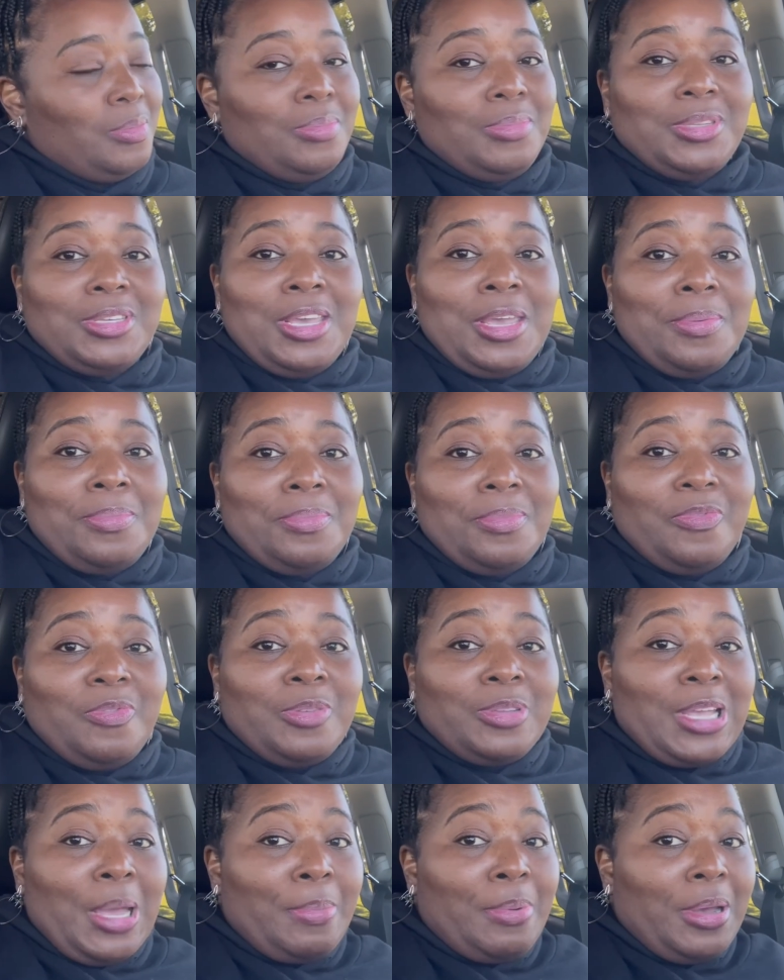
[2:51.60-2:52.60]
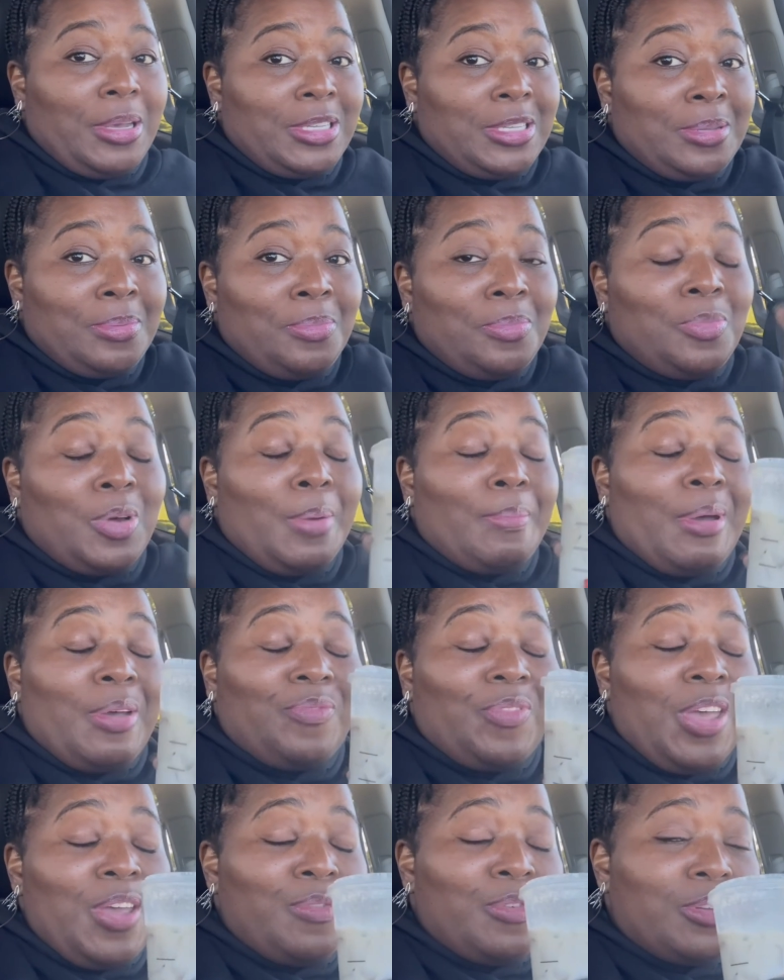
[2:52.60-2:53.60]
tea for Starbucks, one of my
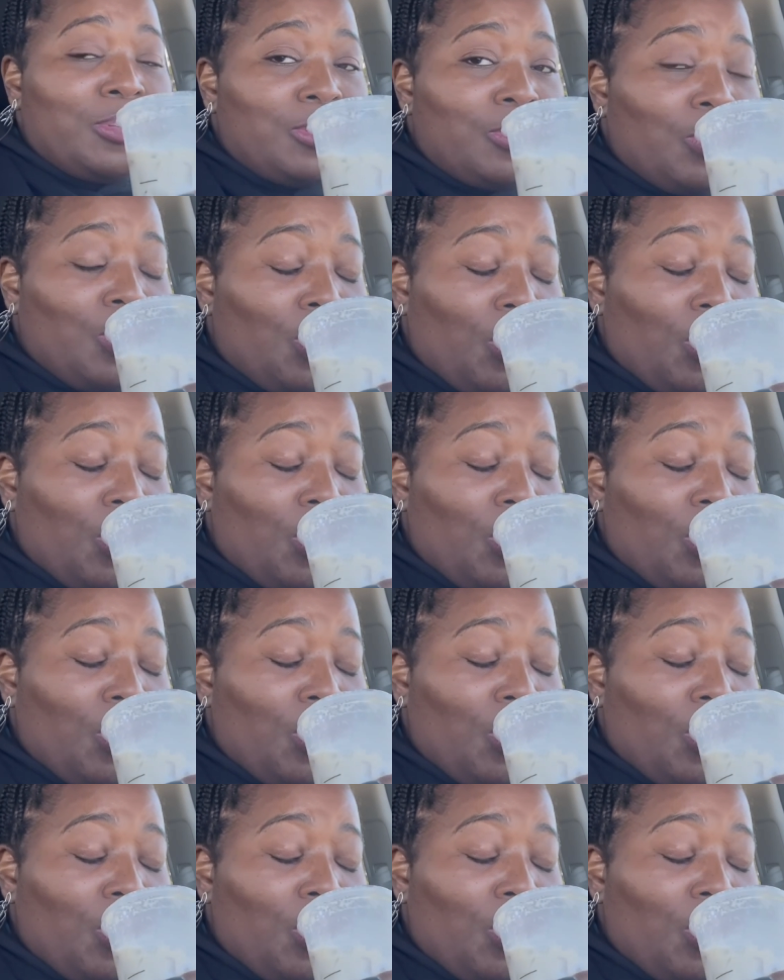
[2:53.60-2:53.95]
favorites.